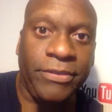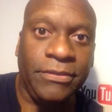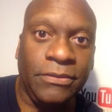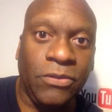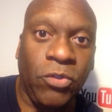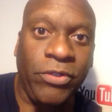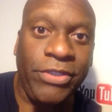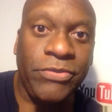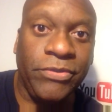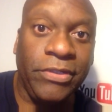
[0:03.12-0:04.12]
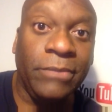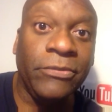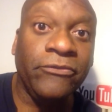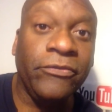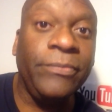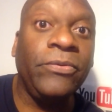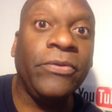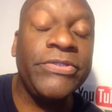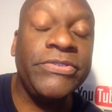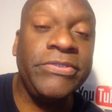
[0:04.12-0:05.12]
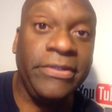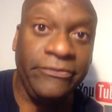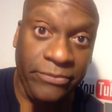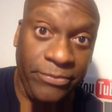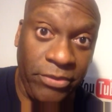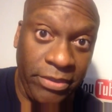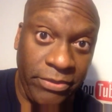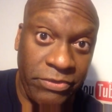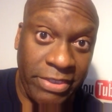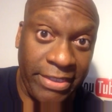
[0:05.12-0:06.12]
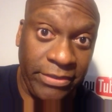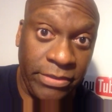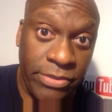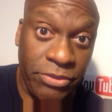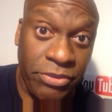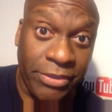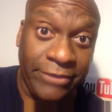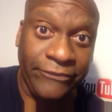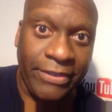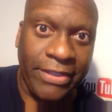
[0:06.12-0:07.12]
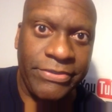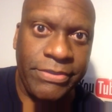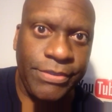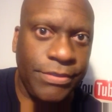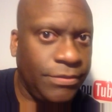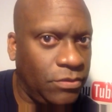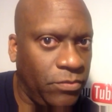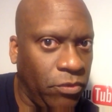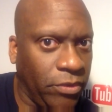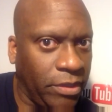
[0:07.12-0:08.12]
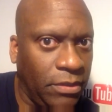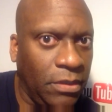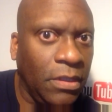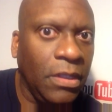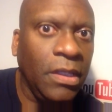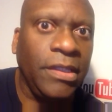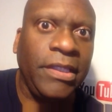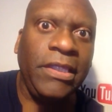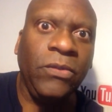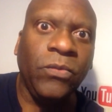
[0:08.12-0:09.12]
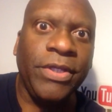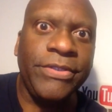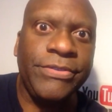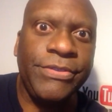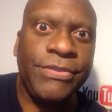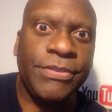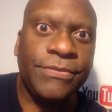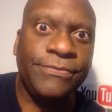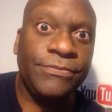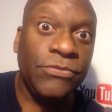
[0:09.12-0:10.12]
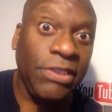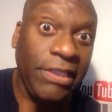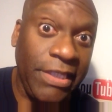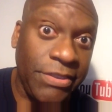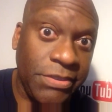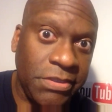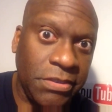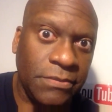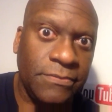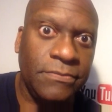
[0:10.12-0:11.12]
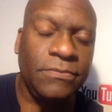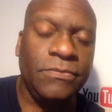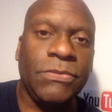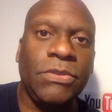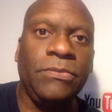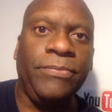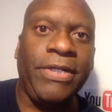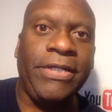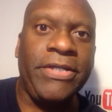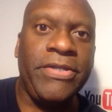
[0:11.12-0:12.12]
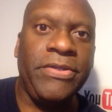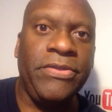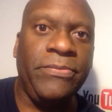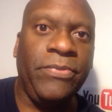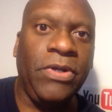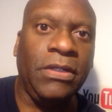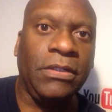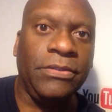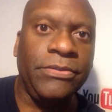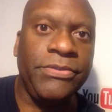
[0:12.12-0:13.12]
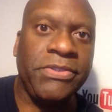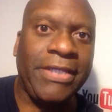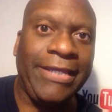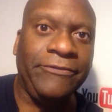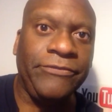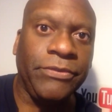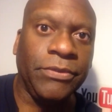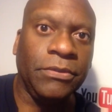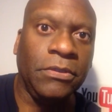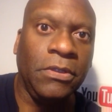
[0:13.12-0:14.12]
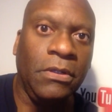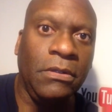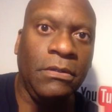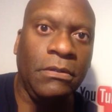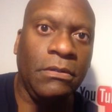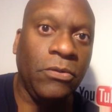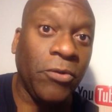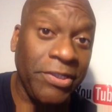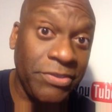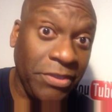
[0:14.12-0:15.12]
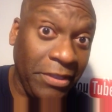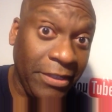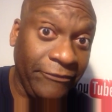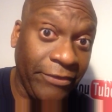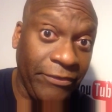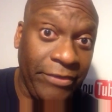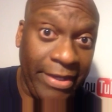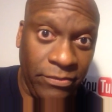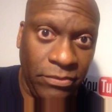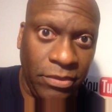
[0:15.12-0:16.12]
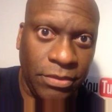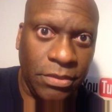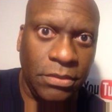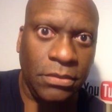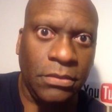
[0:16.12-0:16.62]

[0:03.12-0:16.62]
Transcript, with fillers: on, according to a number of reports, Denver Broncos head coach John Fox is no more. He was released by the Broncos after, according to the NFL network,